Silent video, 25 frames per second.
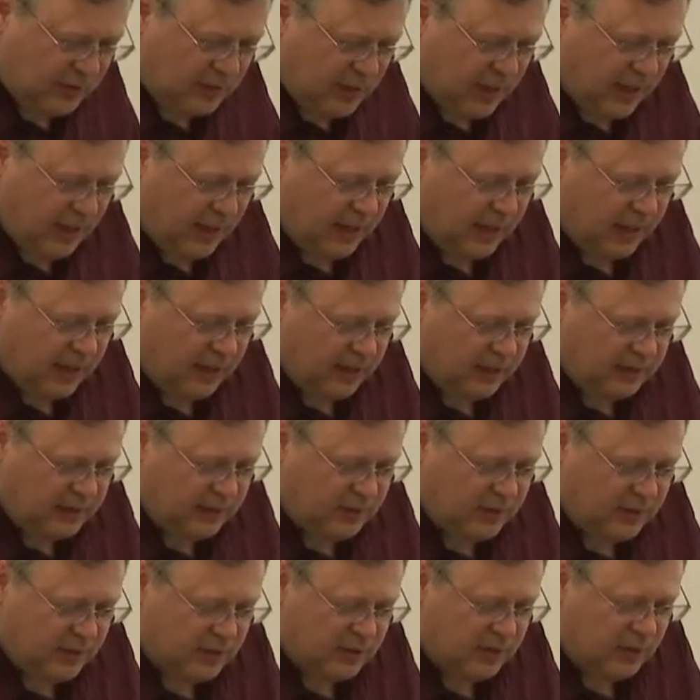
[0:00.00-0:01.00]

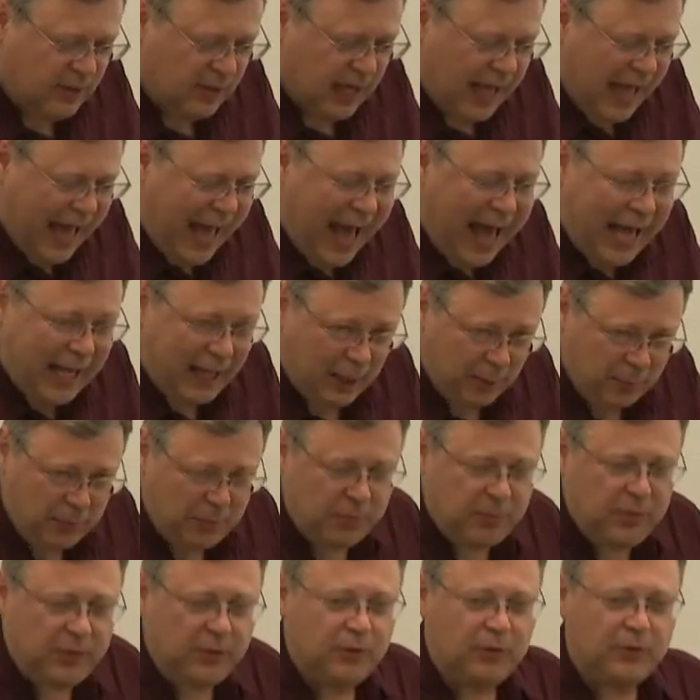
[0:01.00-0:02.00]
a
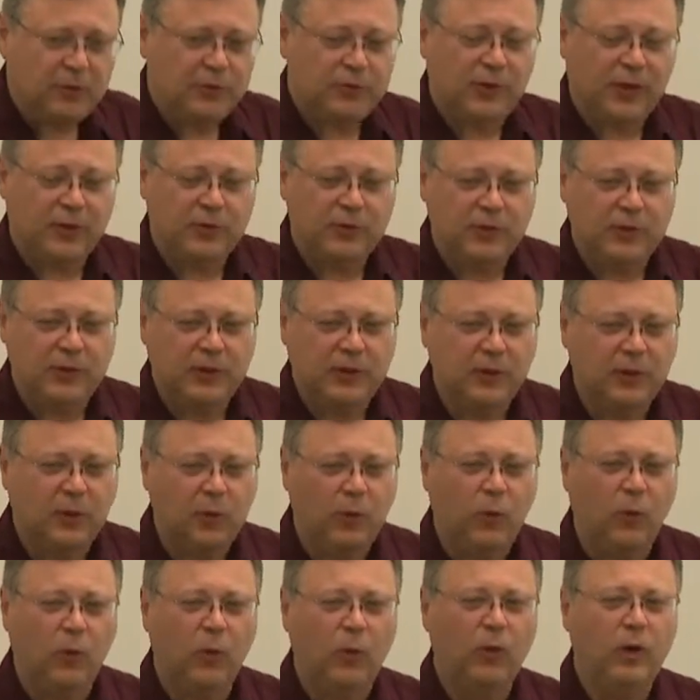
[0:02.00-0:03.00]
help, because once we
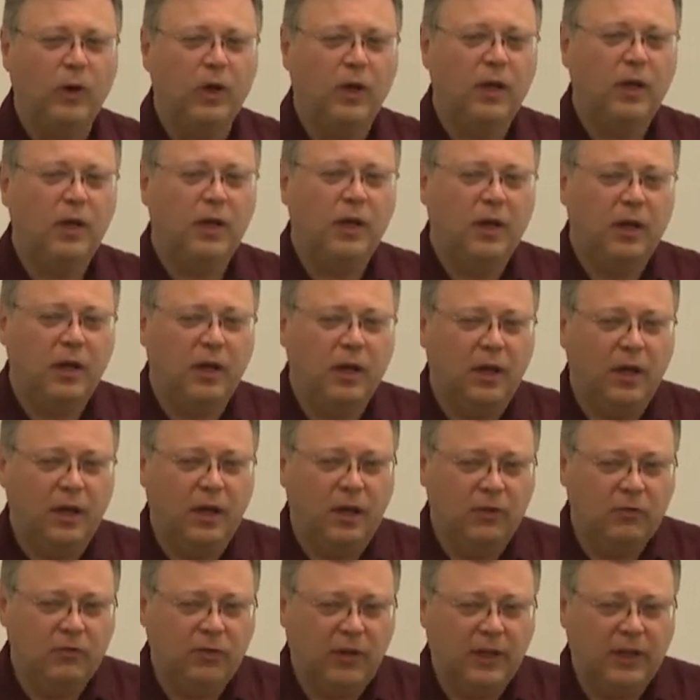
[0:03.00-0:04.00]
know
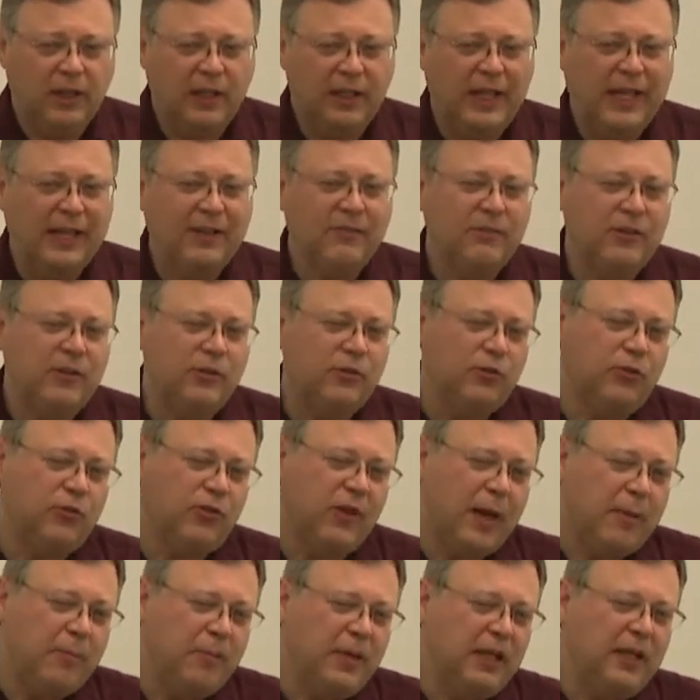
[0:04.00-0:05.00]
what language
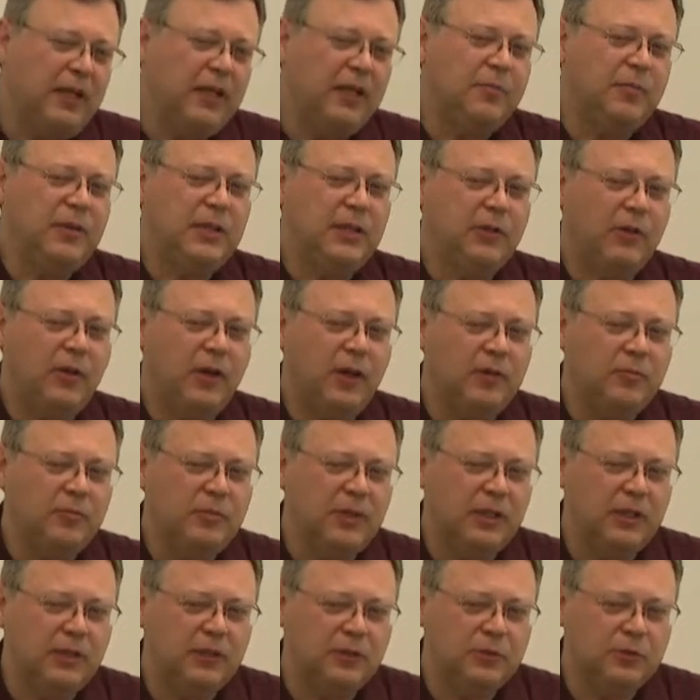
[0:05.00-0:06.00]
family Minoan
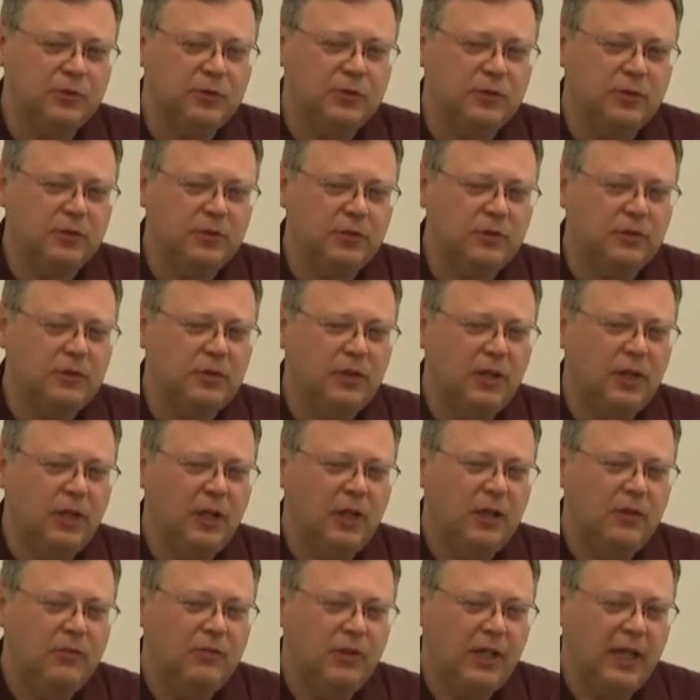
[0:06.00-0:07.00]
belongs to,
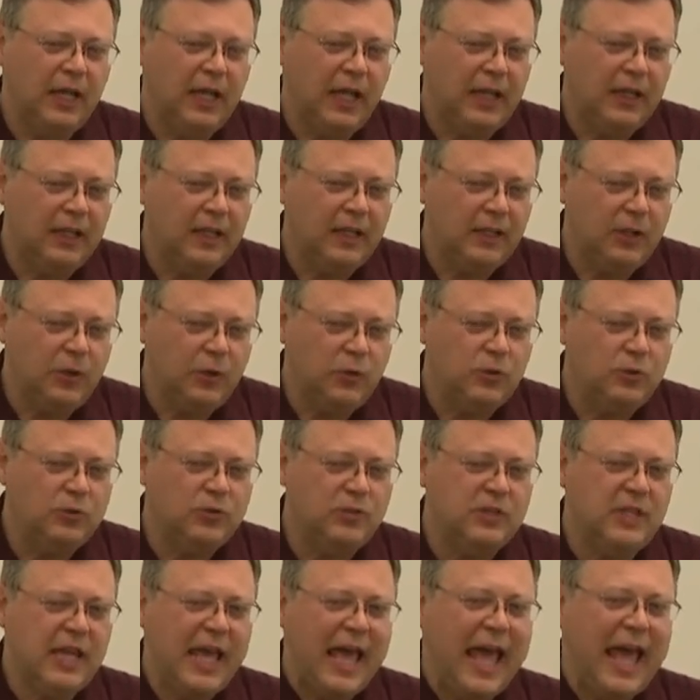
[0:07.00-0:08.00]
we can use
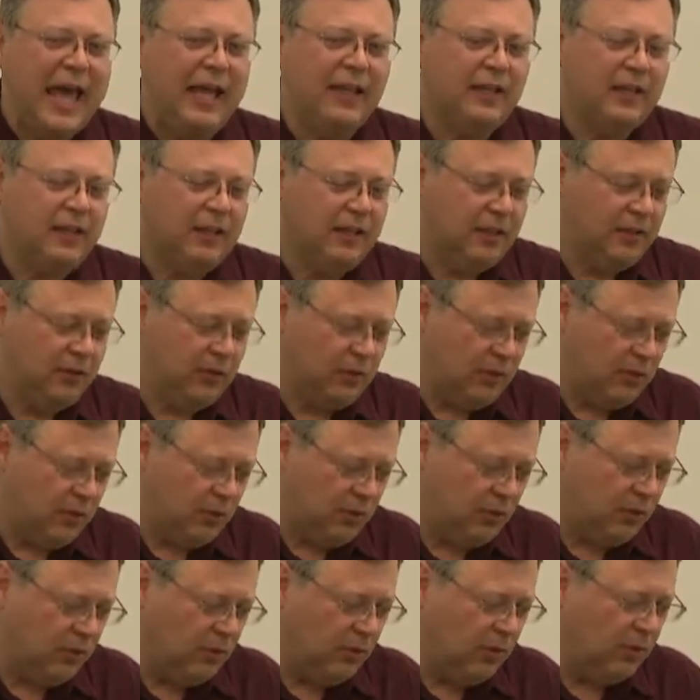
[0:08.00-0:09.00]
that
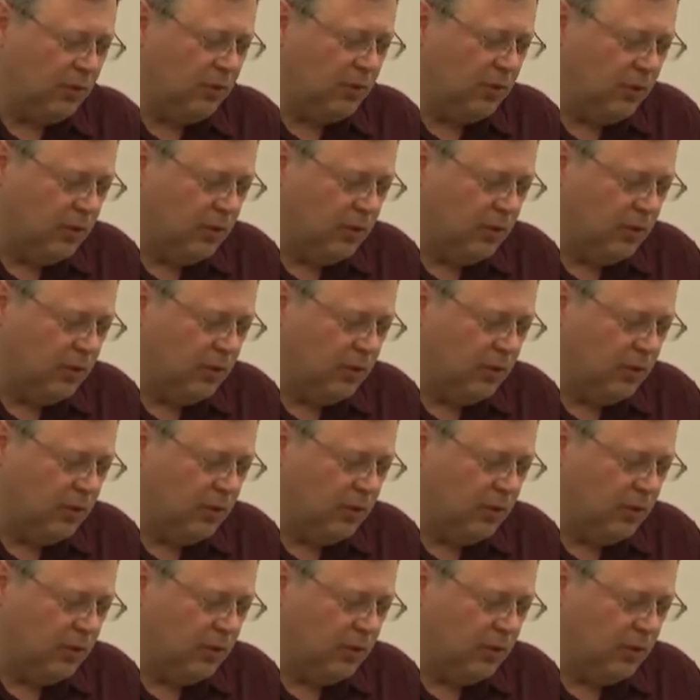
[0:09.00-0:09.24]
to